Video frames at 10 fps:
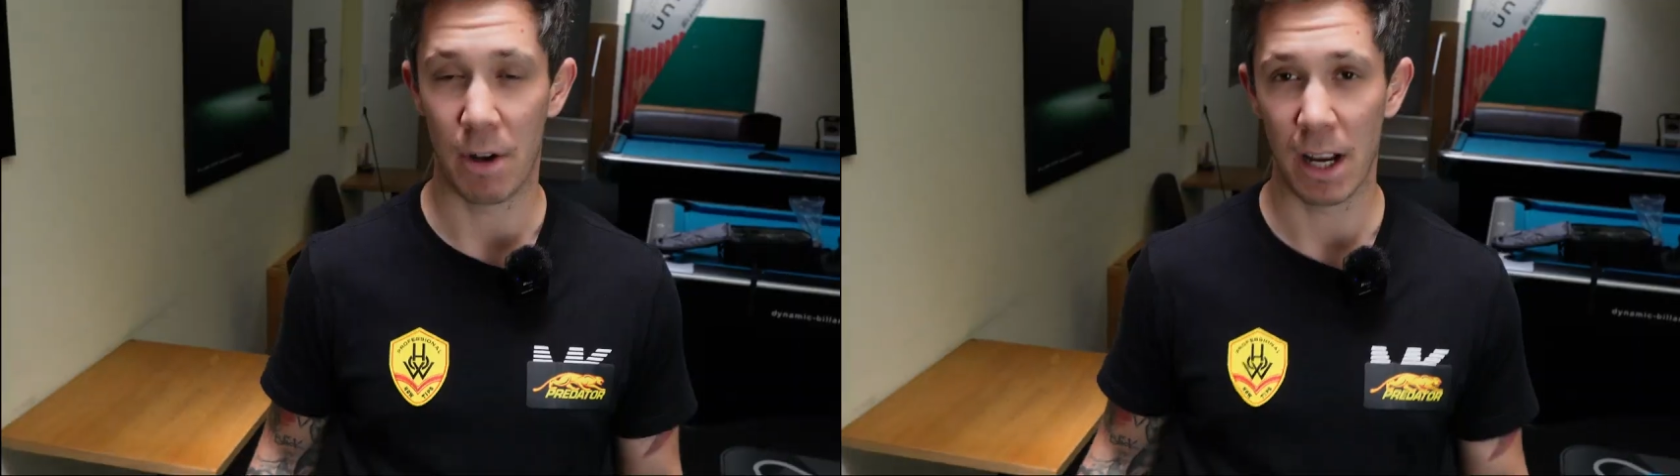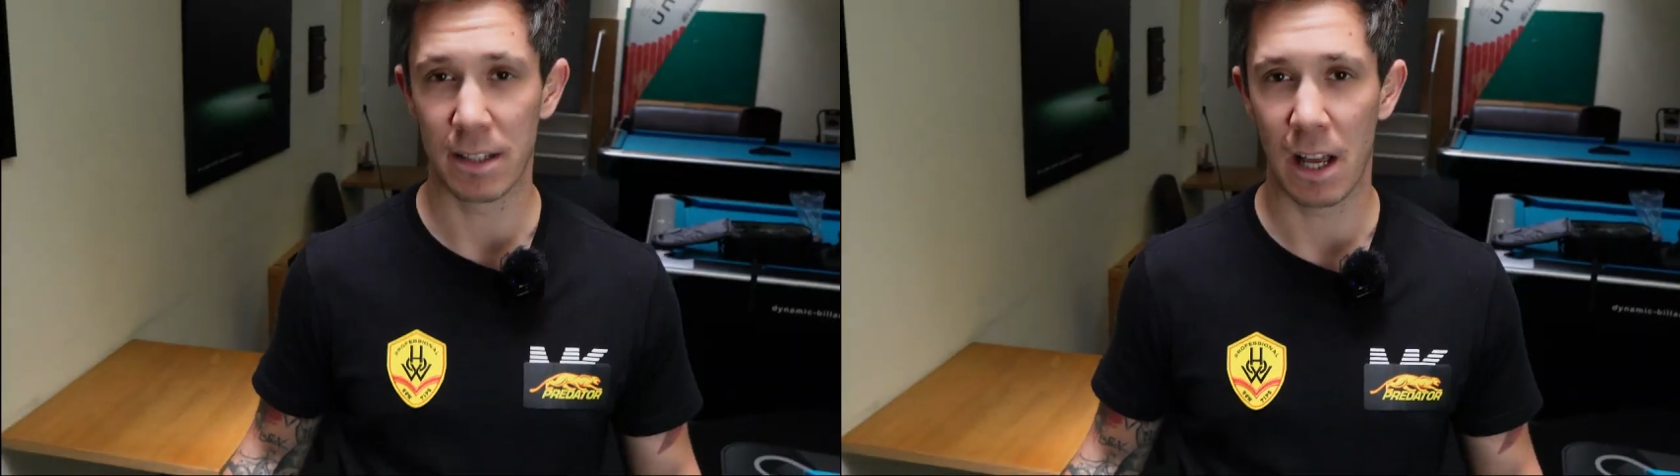
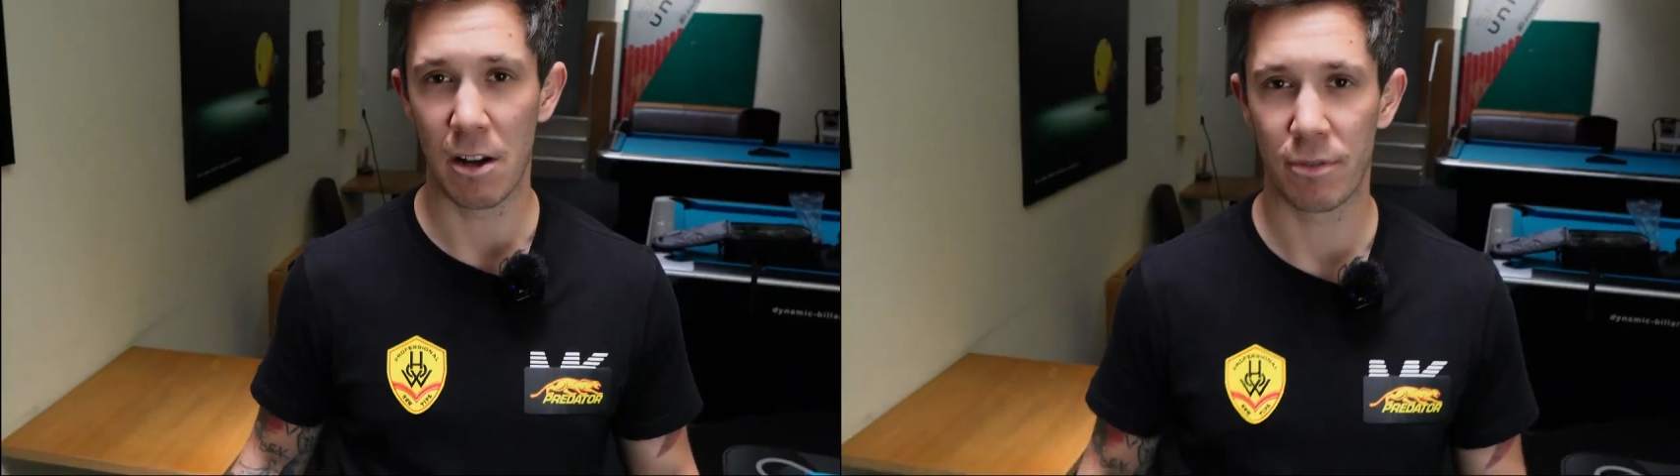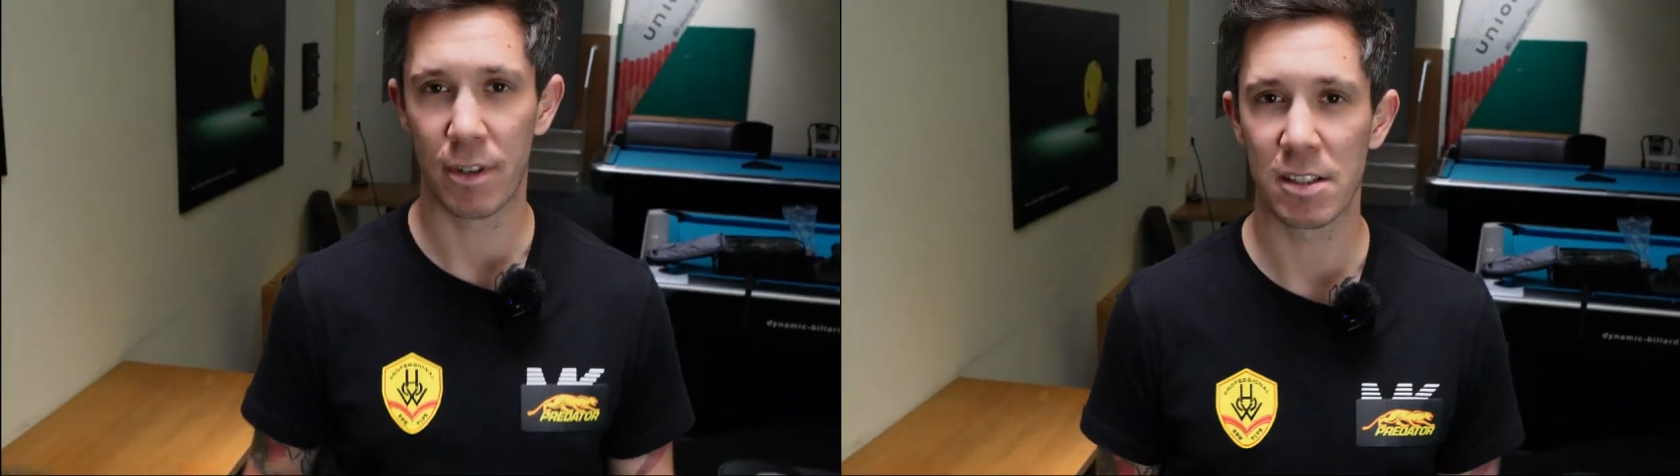Right
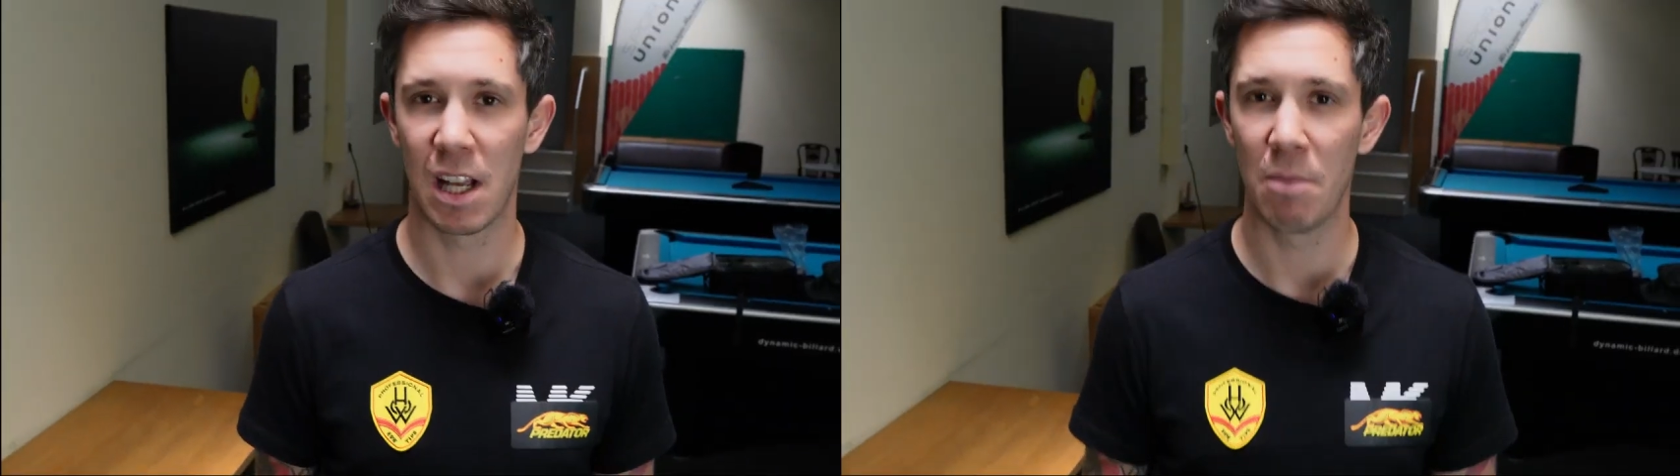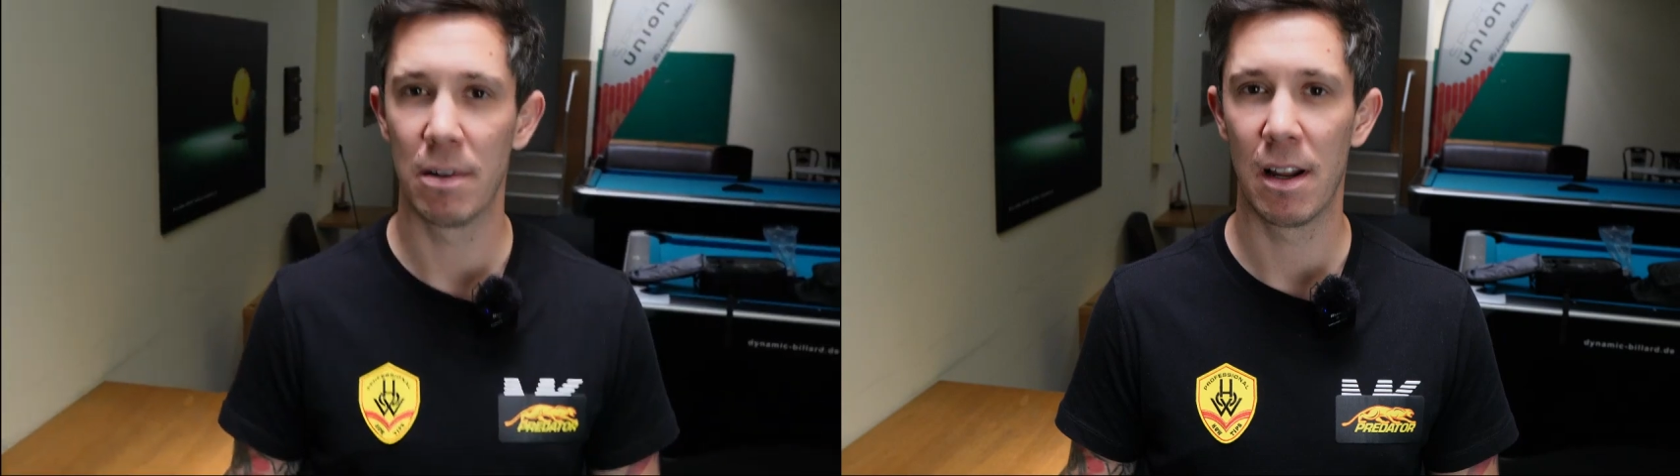now, for
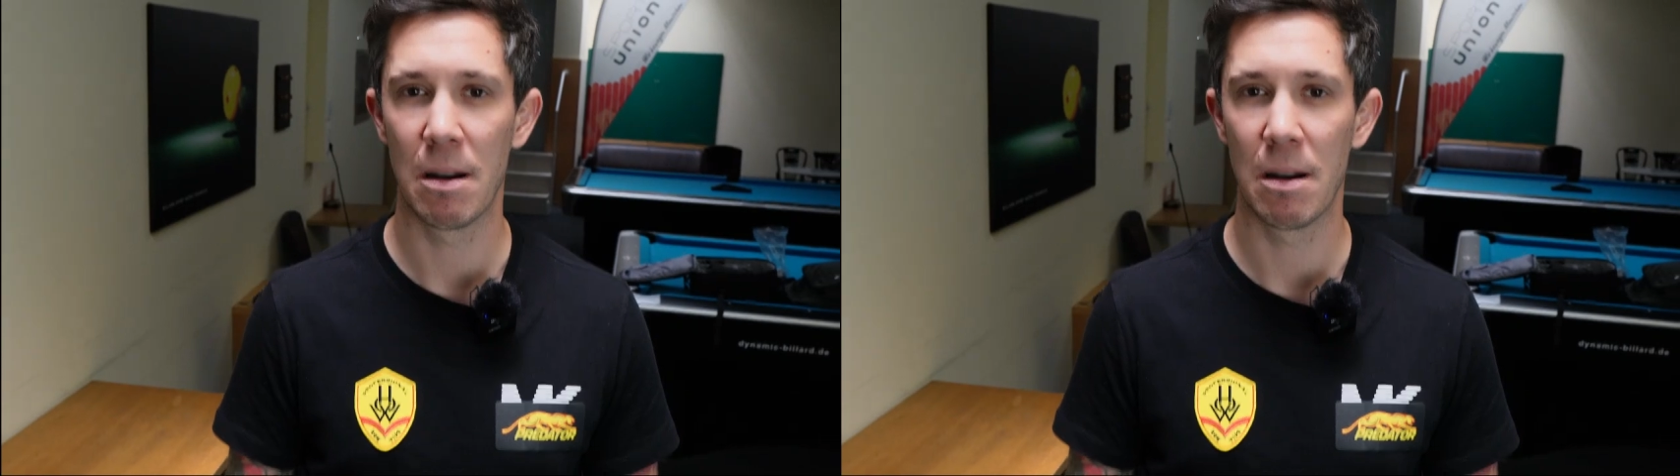example,